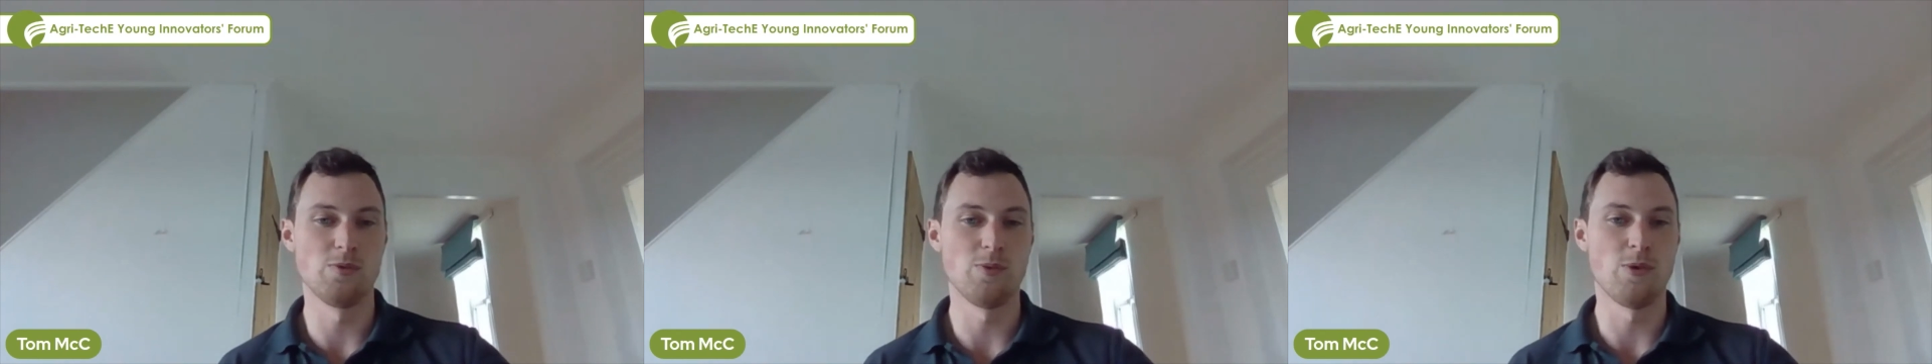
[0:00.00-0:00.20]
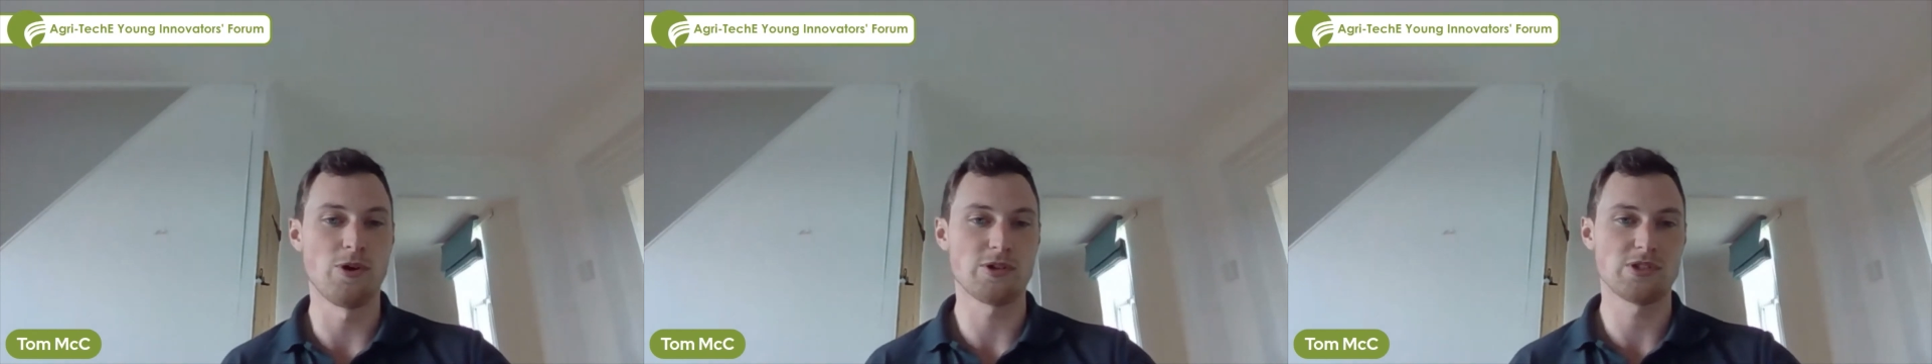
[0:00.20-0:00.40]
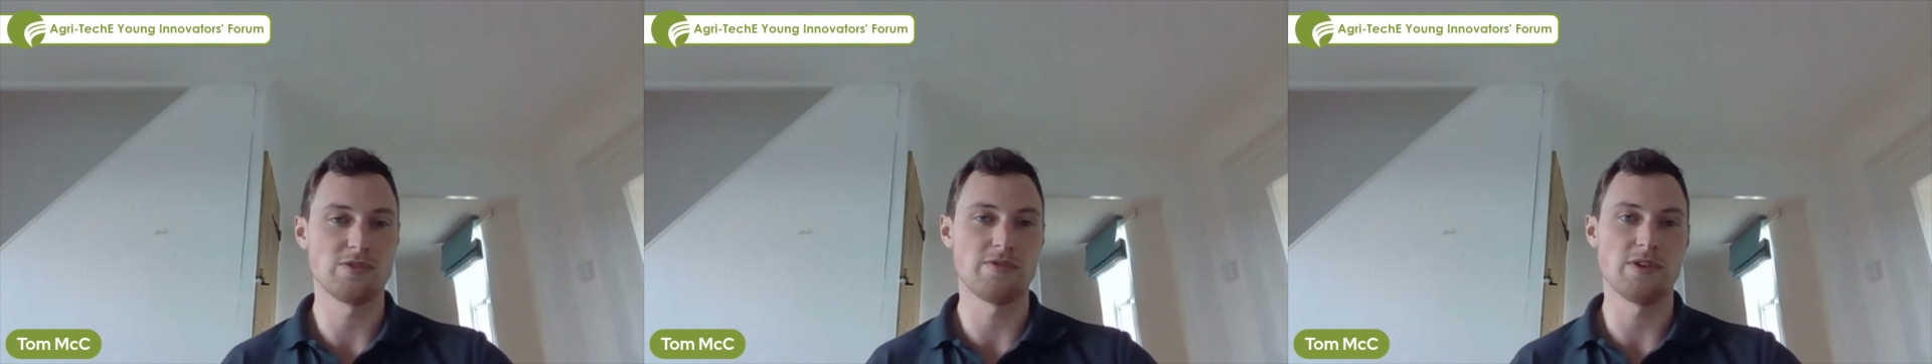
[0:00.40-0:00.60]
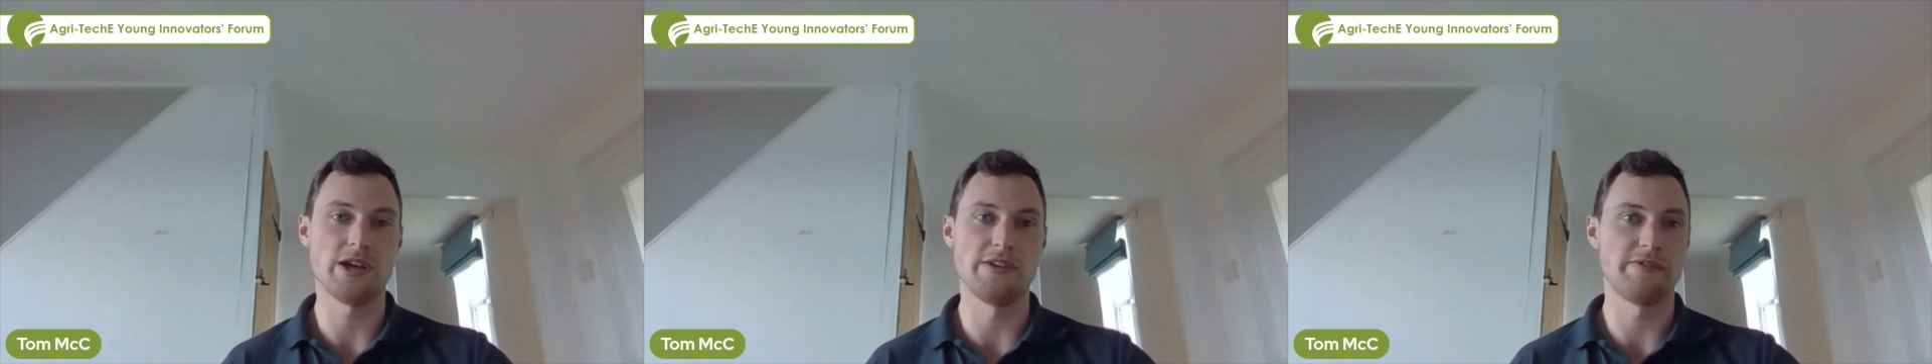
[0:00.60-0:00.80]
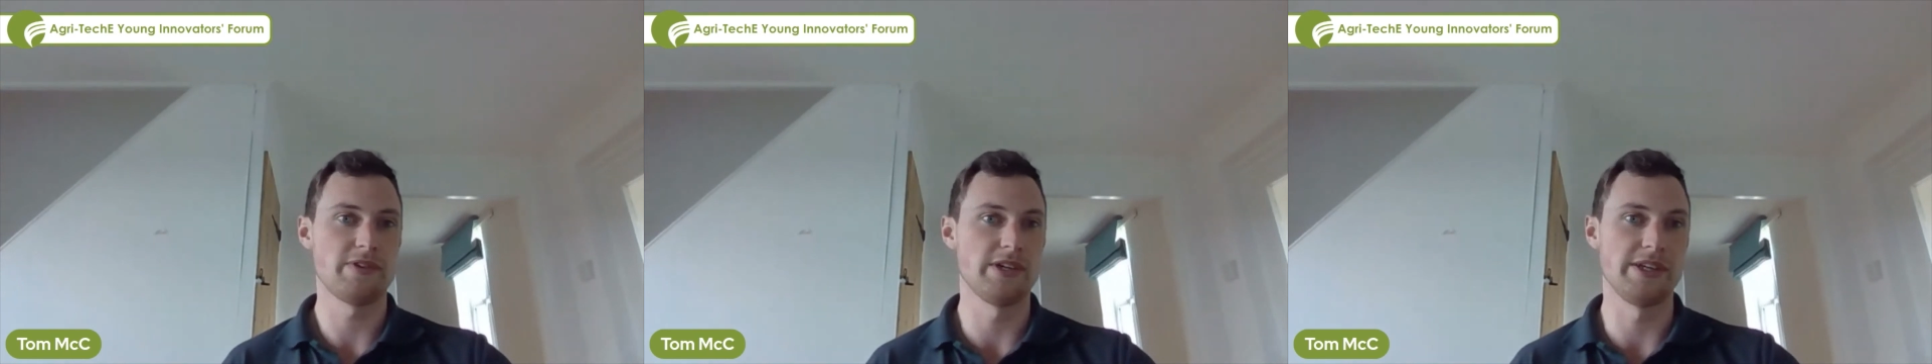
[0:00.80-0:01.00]
walks of
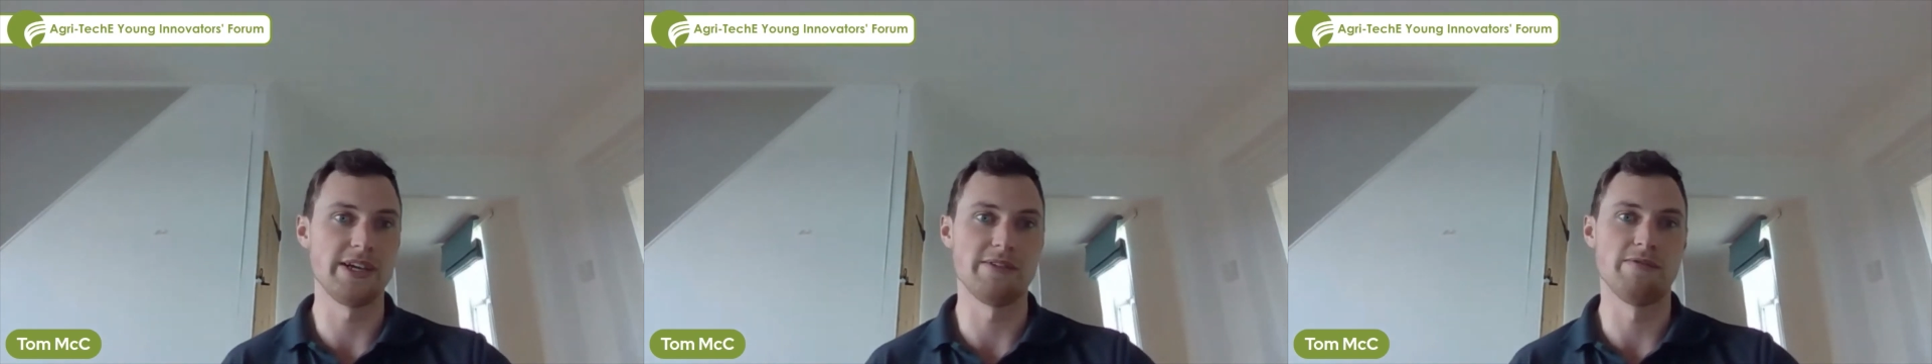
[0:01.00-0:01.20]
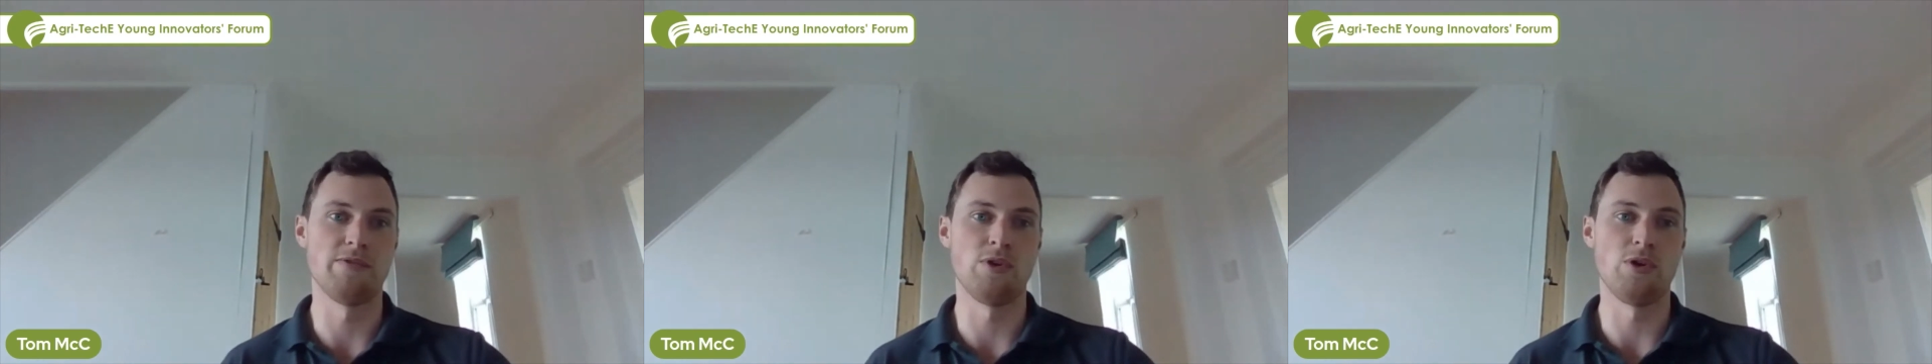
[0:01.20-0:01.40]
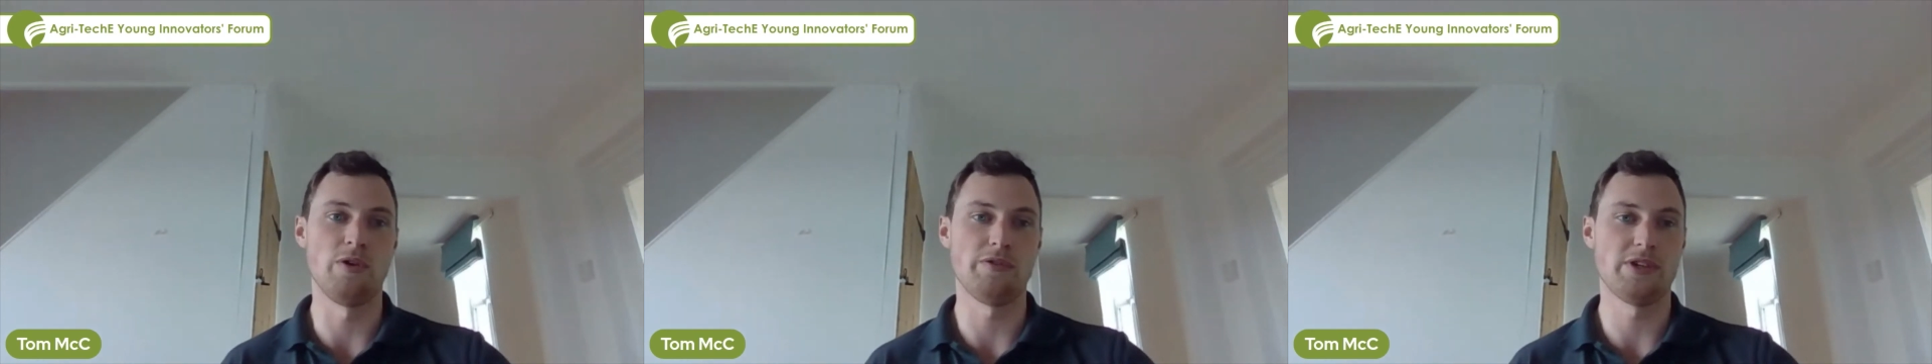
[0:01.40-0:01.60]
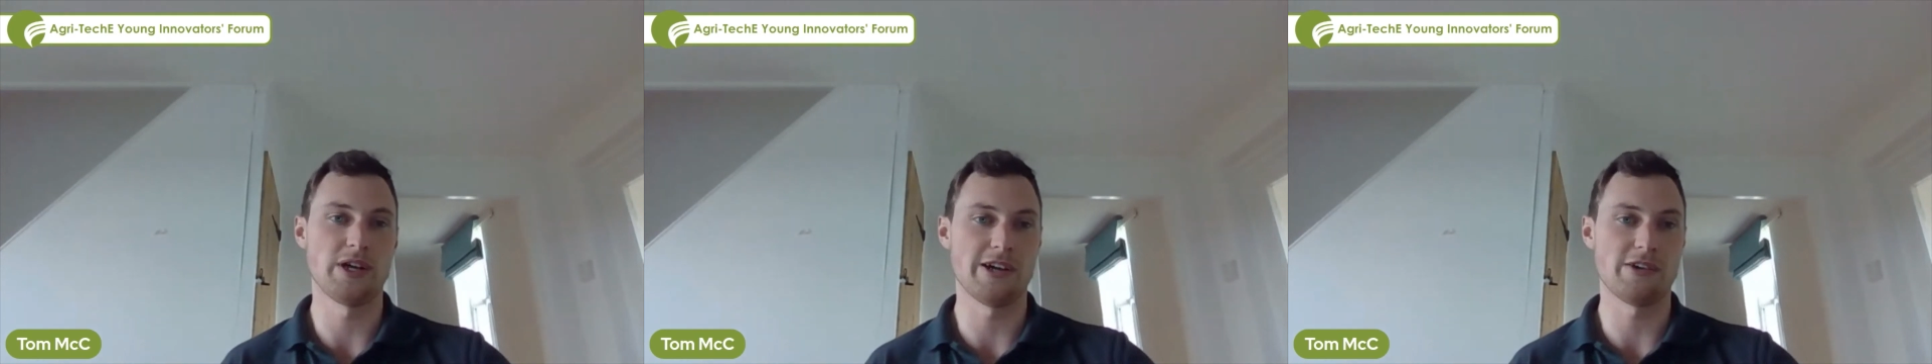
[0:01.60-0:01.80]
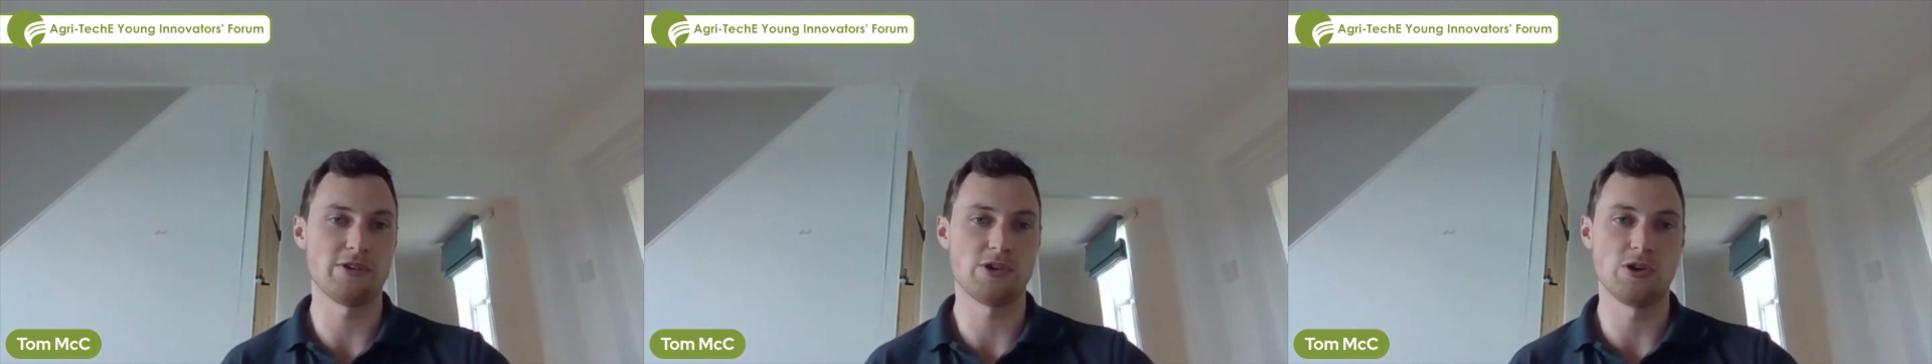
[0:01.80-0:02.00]
life can get involved in
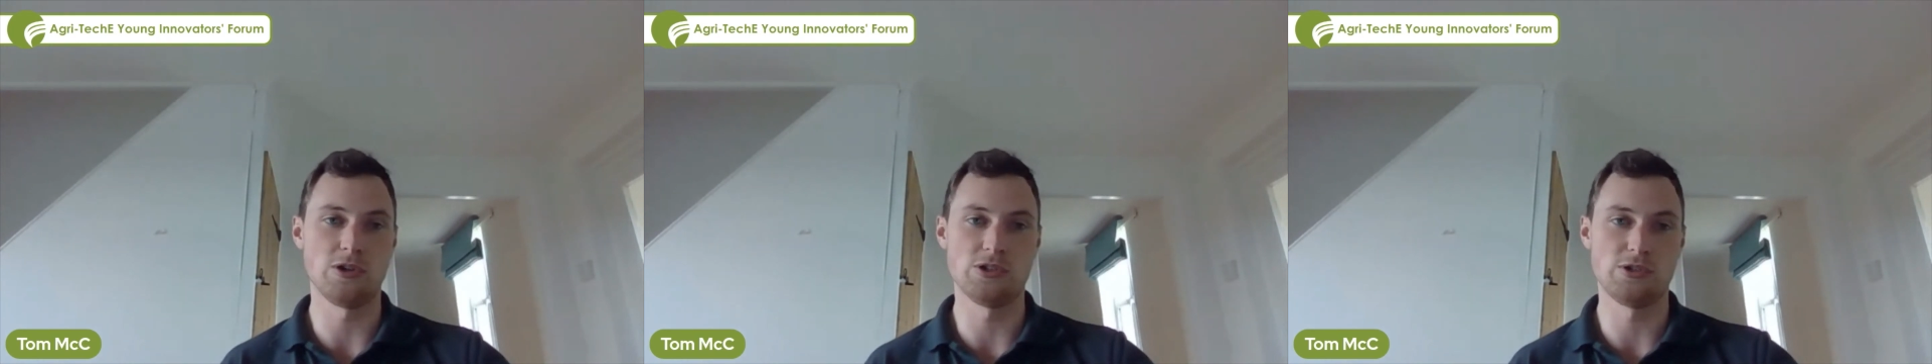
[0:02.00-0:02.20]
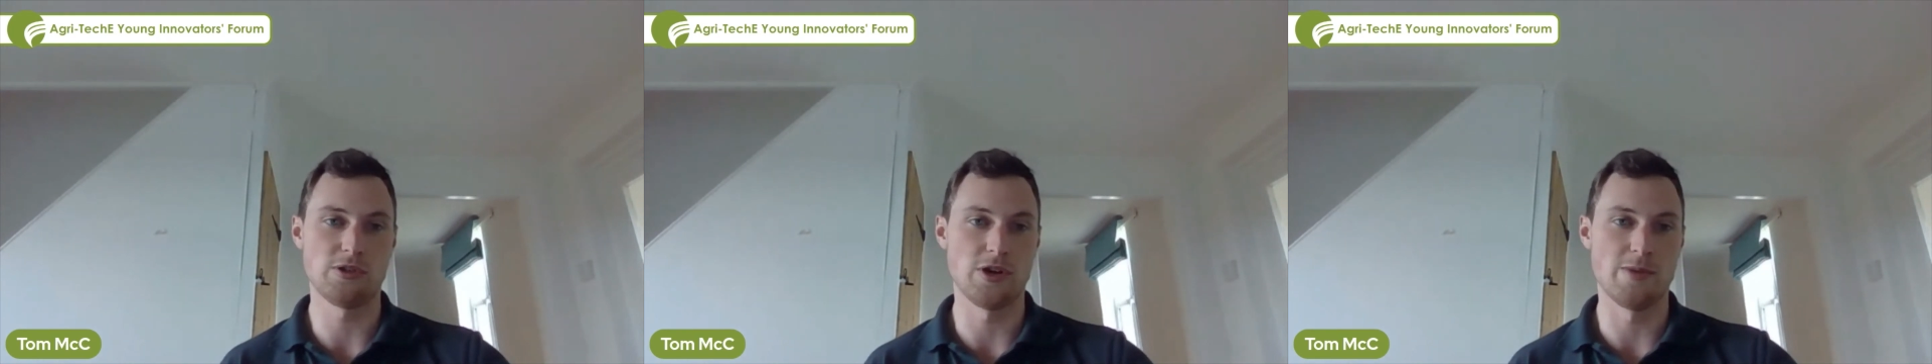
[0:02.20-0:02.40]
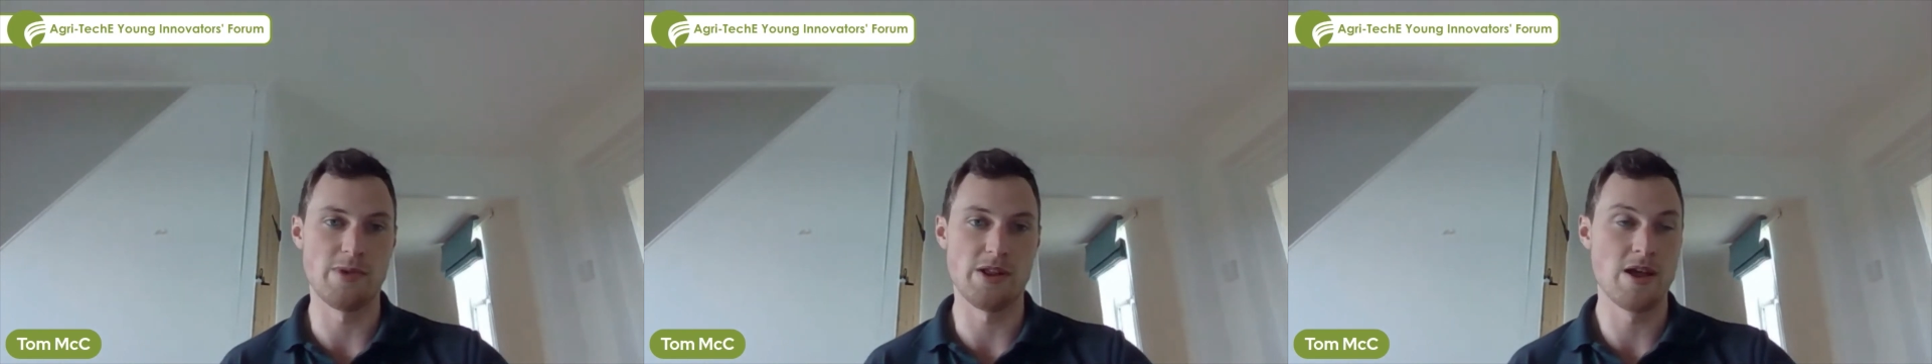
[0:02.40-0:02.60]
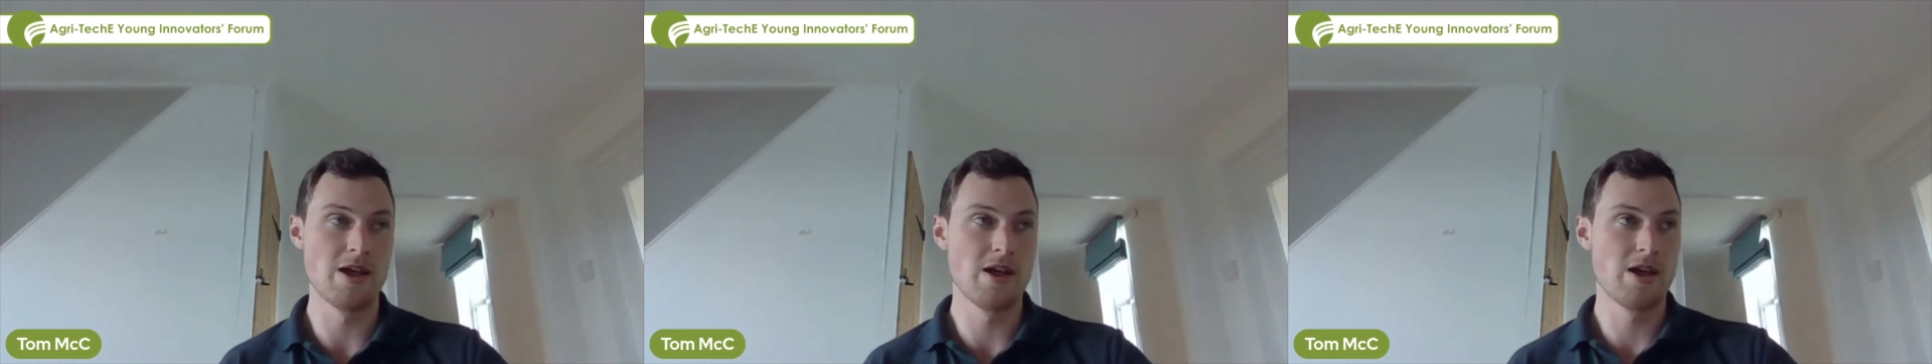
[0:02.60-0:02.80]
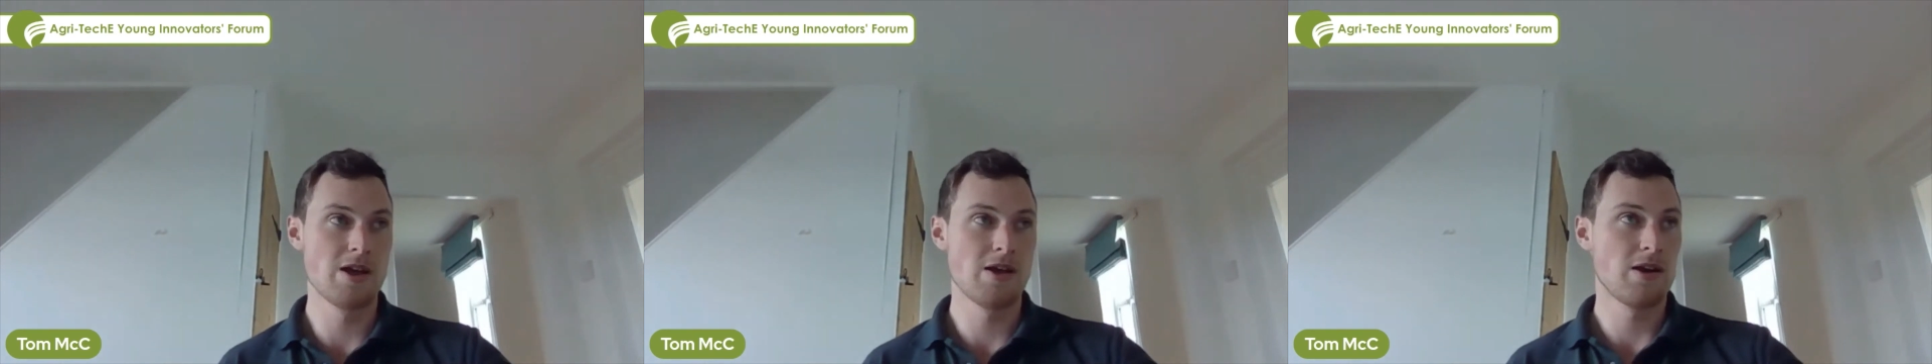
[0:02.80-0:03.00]
agriculture. I mean,